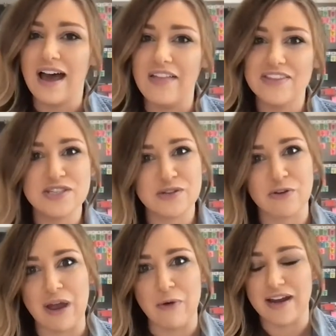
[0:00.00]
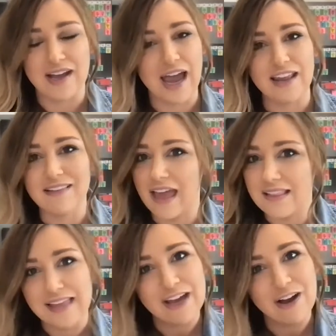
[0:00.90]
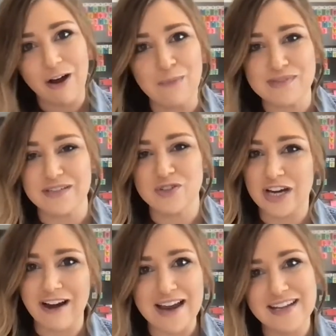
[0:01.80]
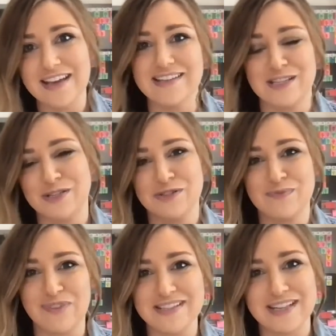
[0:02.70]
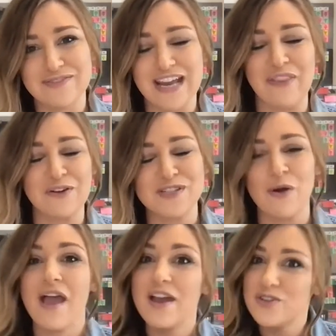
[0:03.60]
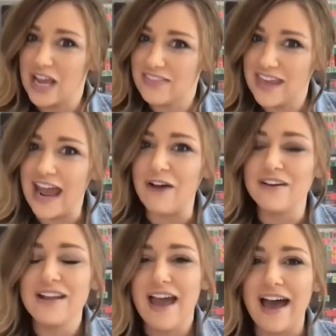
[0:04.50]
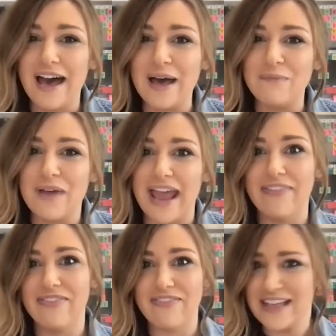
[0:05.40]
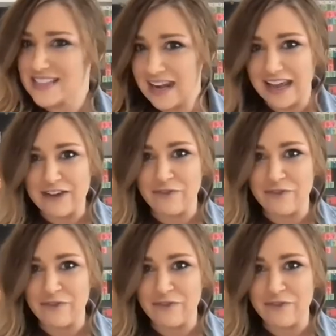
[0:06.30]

this is a great way to kind of like link arms and share ideas and do some fun stuff together. So check that out. And that's kind of it